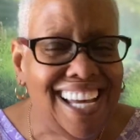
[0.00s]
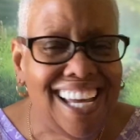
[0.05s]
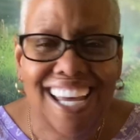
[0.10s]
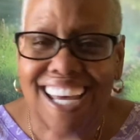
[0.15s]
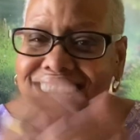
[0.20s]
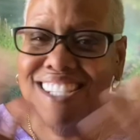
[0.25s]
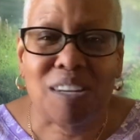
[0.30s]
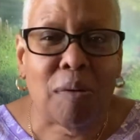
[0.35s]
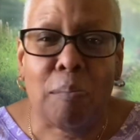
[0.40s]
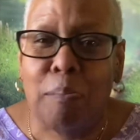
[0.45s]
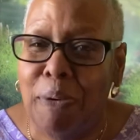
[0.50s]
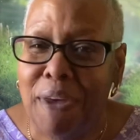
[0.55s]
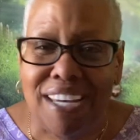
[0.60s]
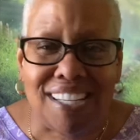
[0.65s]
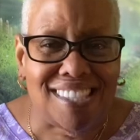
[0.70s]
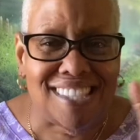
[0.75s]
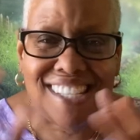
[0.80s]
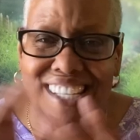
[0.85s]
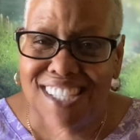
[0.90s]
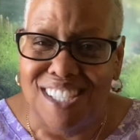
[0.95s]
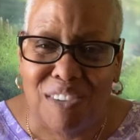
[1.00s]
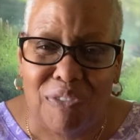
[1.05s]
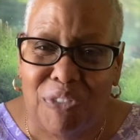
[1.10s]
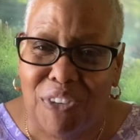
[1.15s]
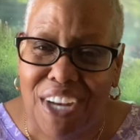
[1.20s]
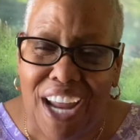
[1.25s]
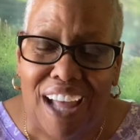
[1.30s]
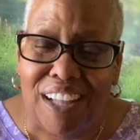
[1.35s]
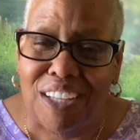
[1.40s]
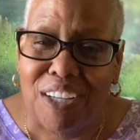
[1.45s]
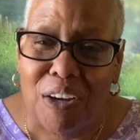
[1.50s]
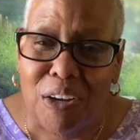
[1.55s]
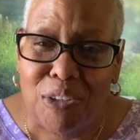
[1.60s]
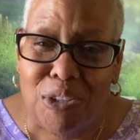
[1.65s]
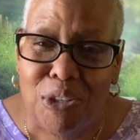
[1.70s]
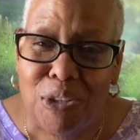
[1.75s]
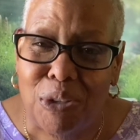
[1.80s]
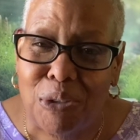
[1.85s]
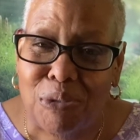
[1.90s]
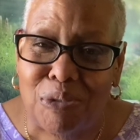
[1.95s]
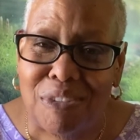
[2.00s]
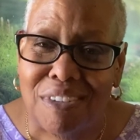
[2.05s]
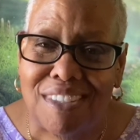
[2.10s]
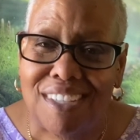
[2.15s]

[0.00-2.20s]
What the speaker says: It's a big season finale on you.